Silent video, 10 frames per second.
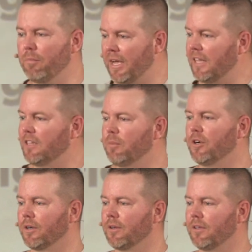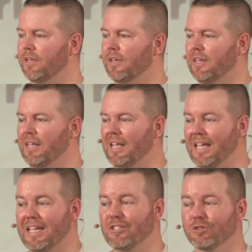But get in the book
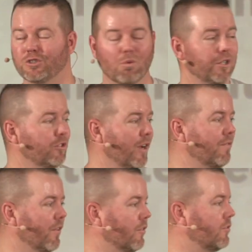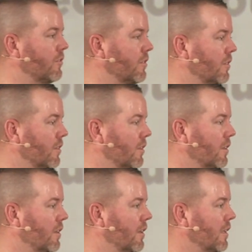and get your story straight first.
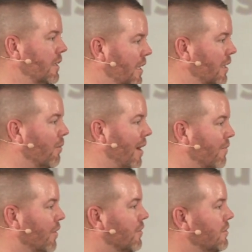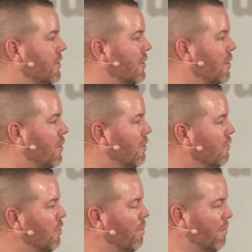Get it right first.
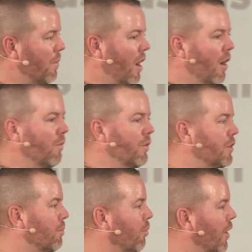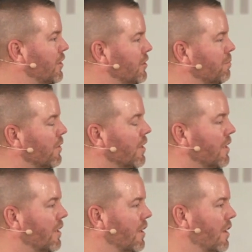You've been bought with the precious
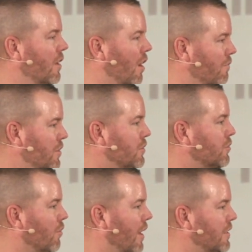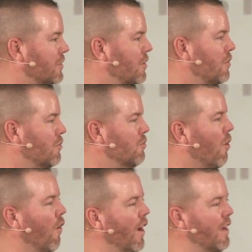blood of Jesus Christ. You
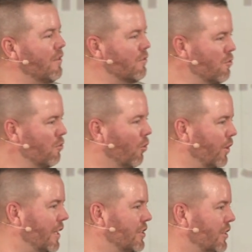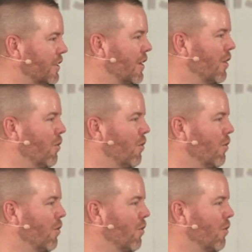are a new creation.